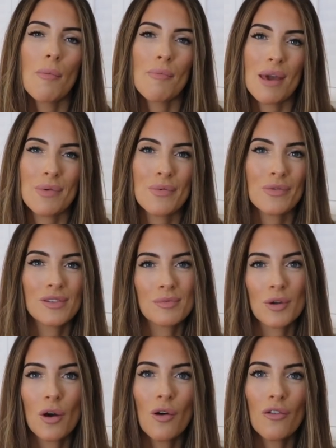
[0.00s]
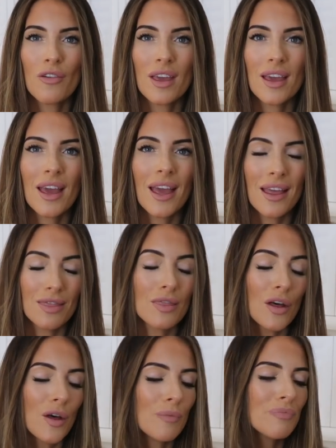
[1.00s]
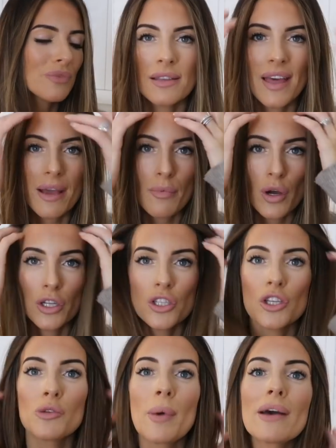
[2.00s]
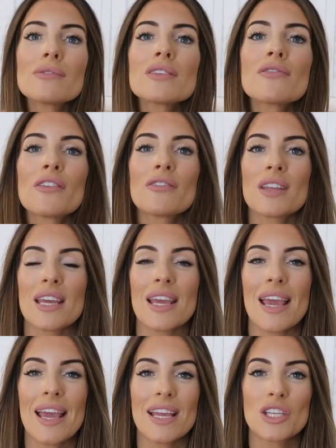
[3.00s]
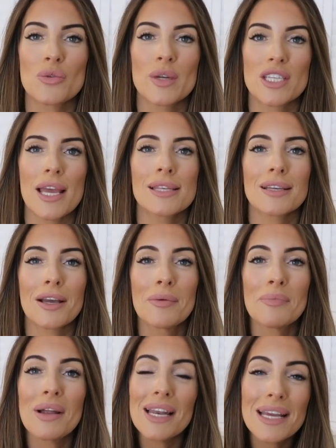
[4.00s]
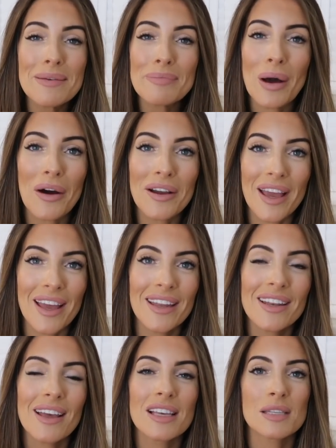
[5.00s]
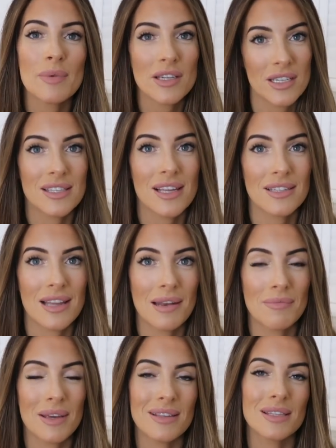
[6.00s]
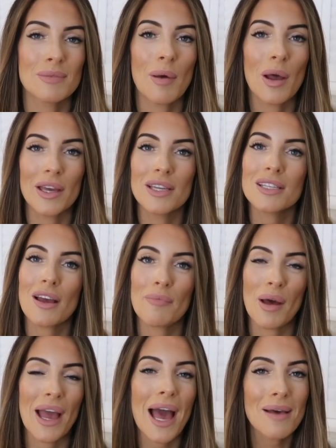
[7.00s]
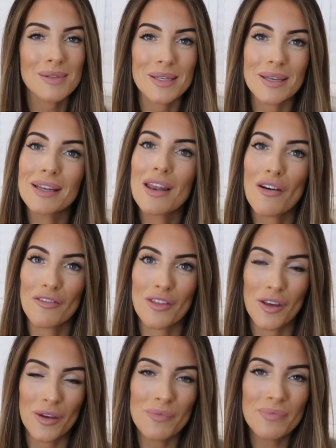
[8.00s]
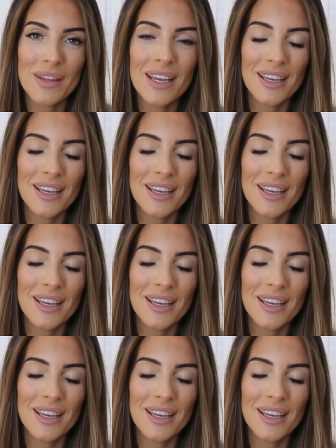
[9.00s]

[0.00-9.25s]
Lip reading: Maybe with some coffee in them. So they were £2.50 each, which is a complete bargain, especially as they're Denby inspired, but I absolutely love them.